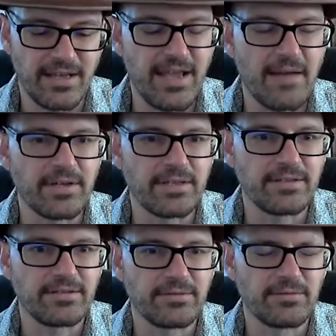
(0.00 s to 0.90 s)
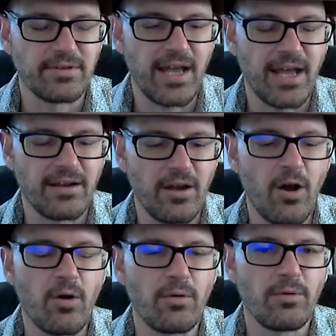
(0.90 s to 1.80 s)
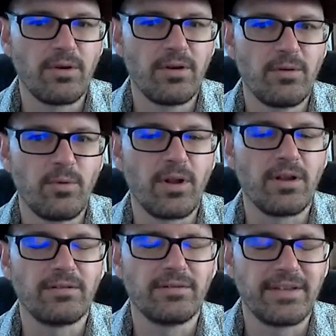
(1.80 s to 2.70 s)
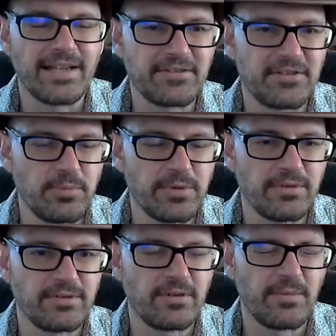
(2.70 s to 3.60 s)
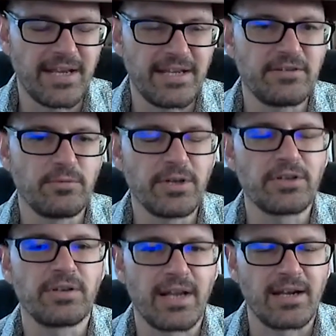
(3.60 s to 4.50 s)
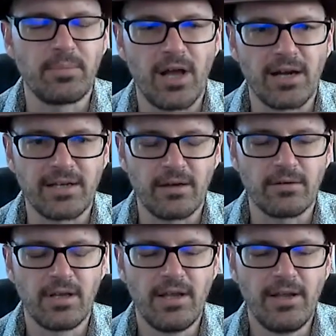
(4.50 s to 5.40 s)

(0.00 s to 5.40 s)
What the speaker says: the evidence that, oh, well, that's stupid. So my intuition, I kind of blocked out.